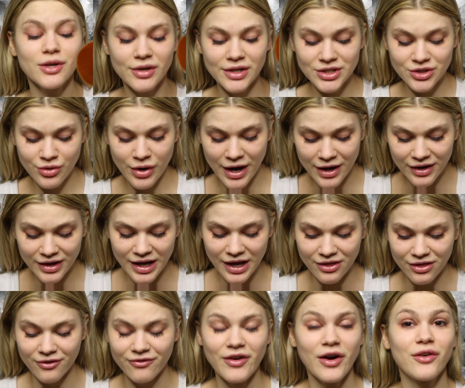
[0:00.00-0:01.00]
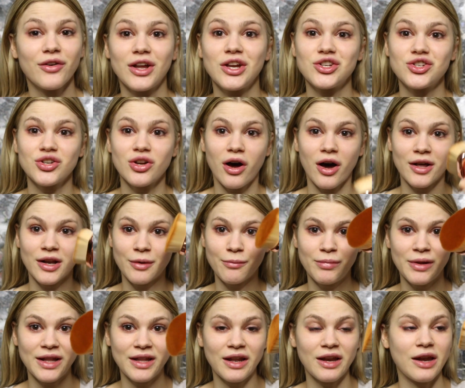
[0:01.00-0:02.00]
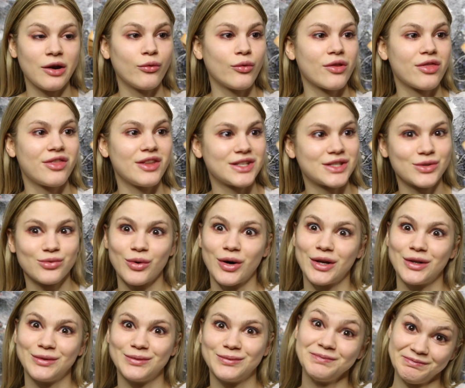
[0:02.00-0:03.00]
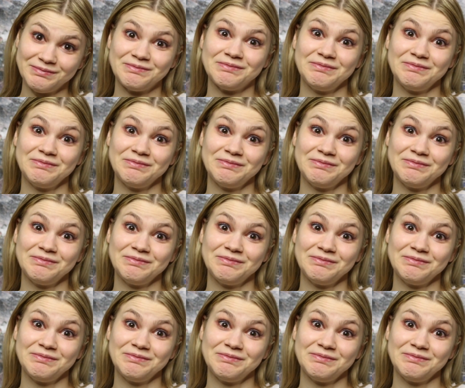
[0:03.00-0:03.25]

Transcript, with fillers: So let's try to get the foundation on and blend it in with this one. Mm